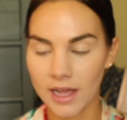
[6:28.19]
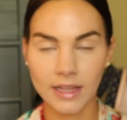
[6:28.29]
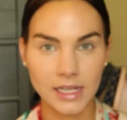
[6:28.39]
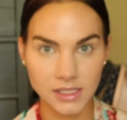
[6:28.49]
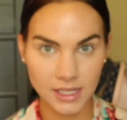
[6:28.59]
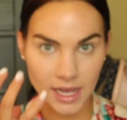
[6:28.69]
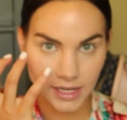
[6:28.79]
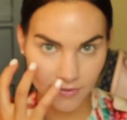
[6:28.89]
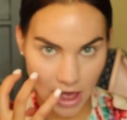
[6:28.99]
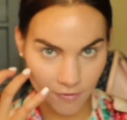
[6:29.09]
I like to
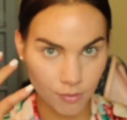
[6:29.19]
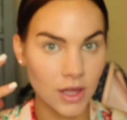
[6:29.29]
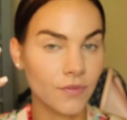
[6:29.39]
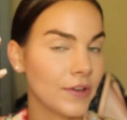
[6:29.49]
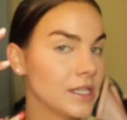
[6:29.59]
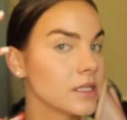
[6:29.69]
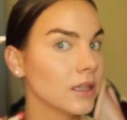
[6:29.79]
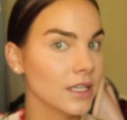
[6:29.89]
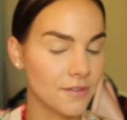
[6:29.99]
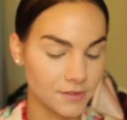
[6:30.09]
kind of have my face
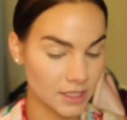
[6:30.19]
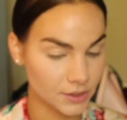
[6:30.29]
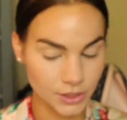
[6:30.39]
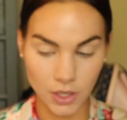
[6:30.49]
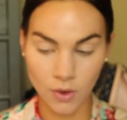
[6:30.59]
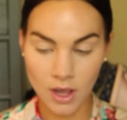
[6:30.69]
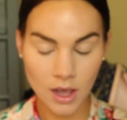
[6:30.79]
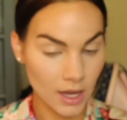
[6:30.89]
lifted, so